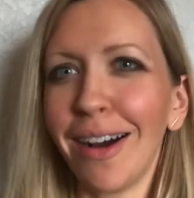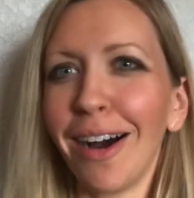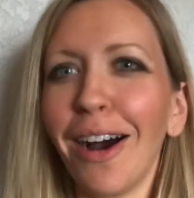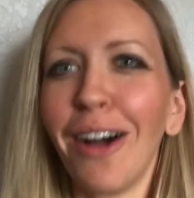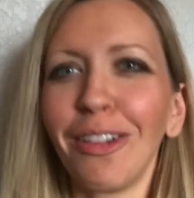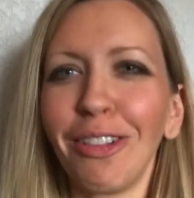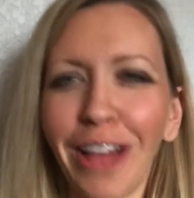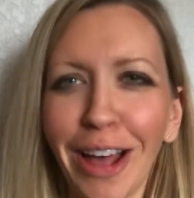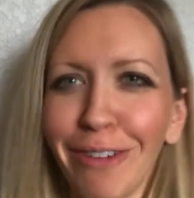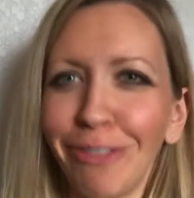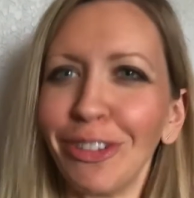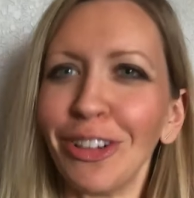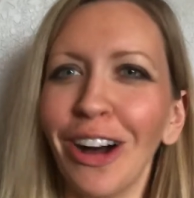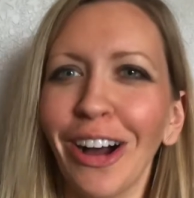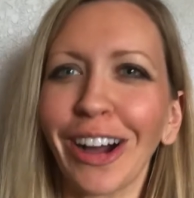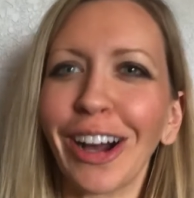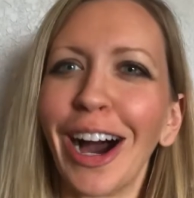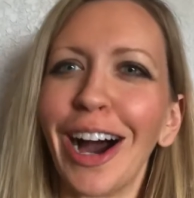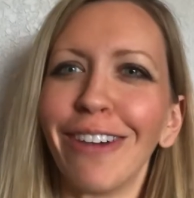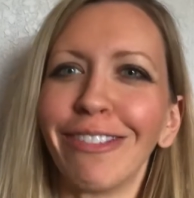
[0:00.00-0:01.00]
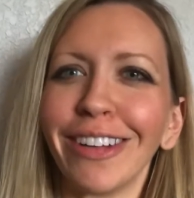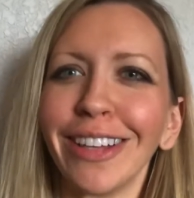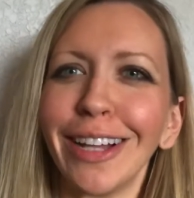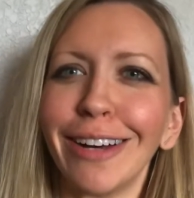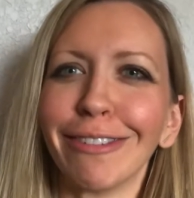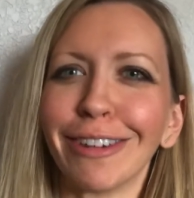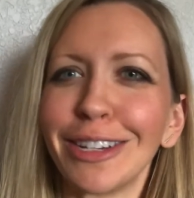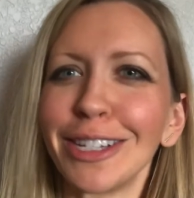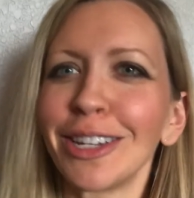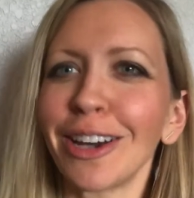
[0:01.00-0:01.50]
a lifelong coffee
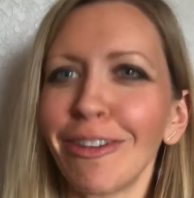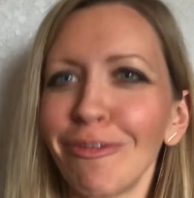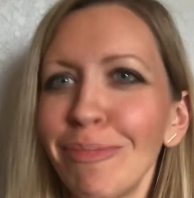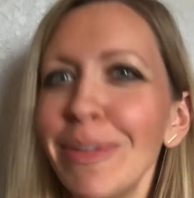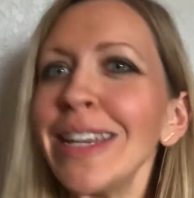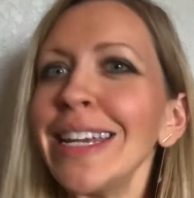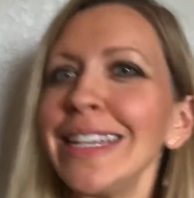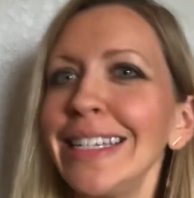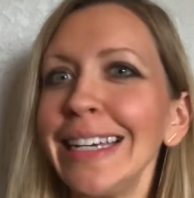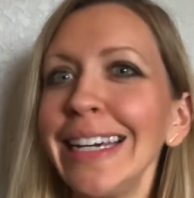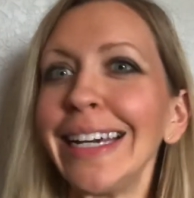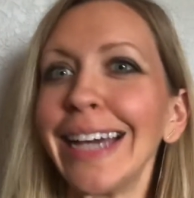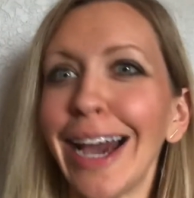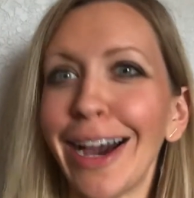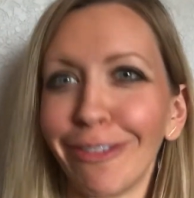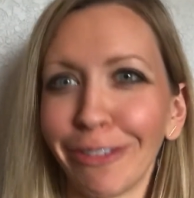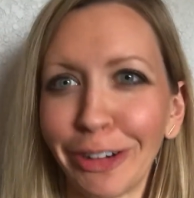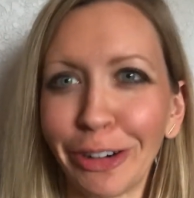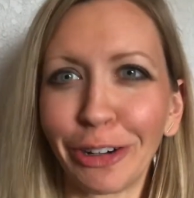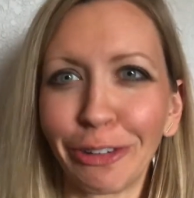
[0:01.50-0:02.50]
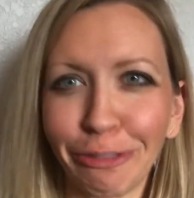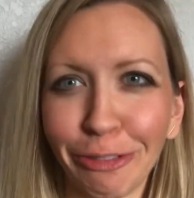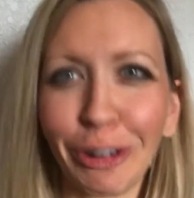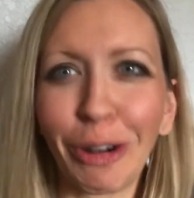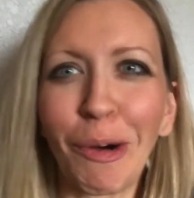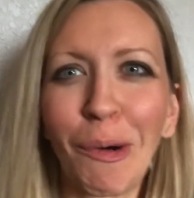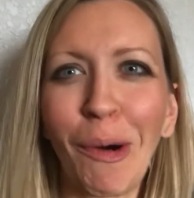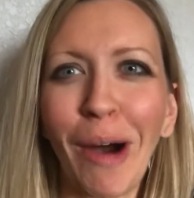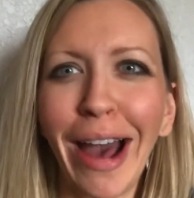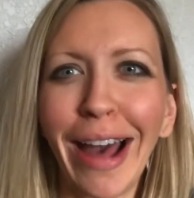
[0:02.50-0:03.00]
lover, so I've been a decaf girl for
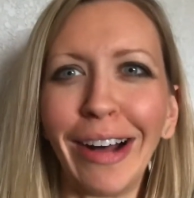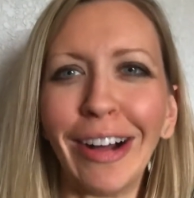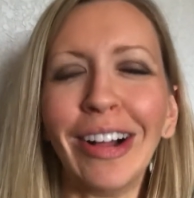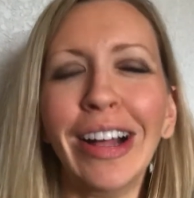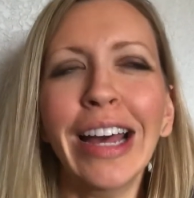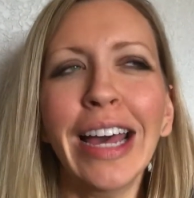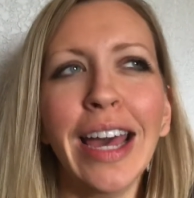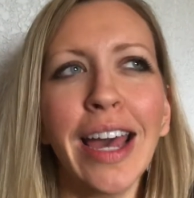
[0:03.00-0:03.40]
a while.